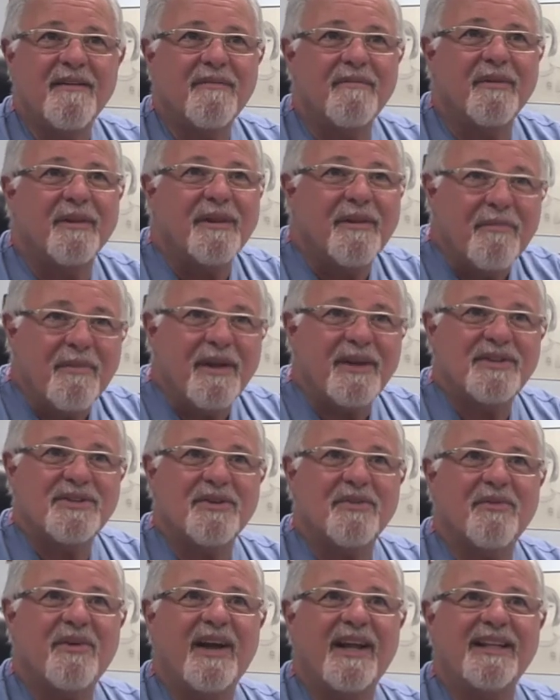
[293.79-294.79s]
but the
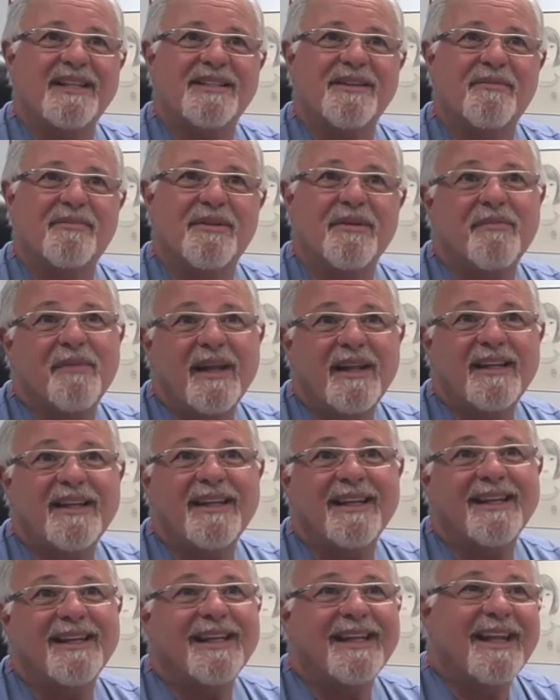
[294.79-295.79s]
patient winds up
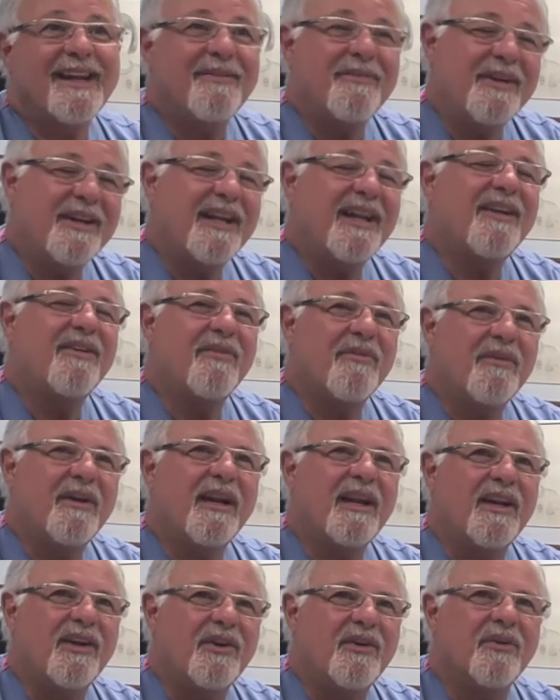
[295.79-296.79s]
demented, then we didn't
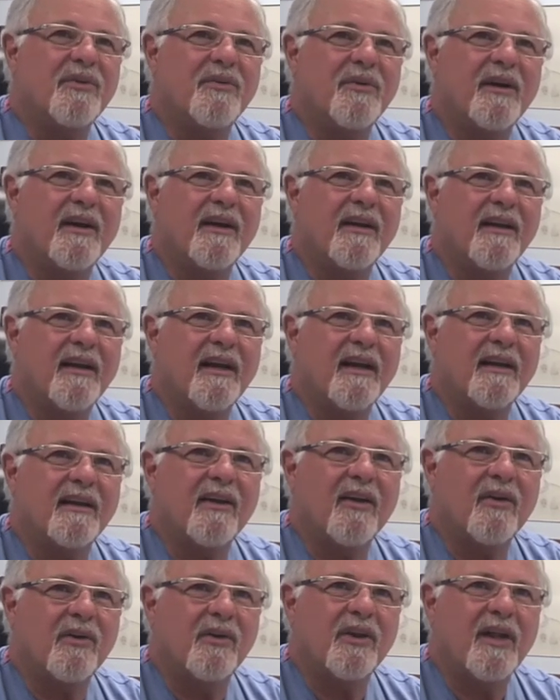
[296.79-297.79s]
really do a, a
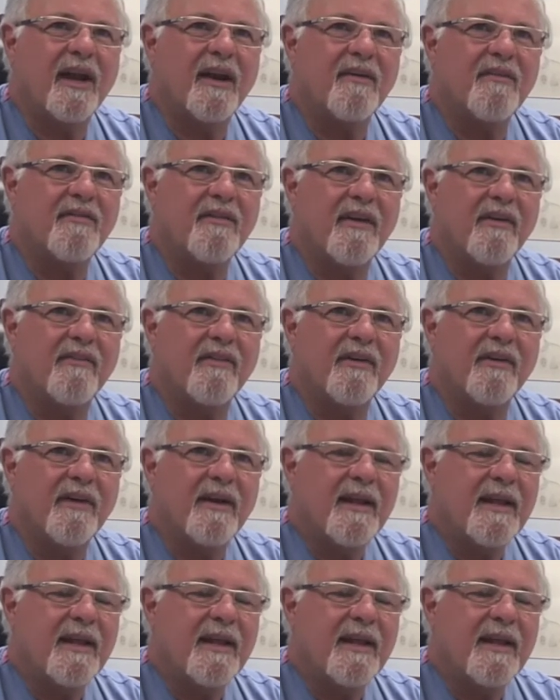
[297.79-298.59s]
whole lot of favor.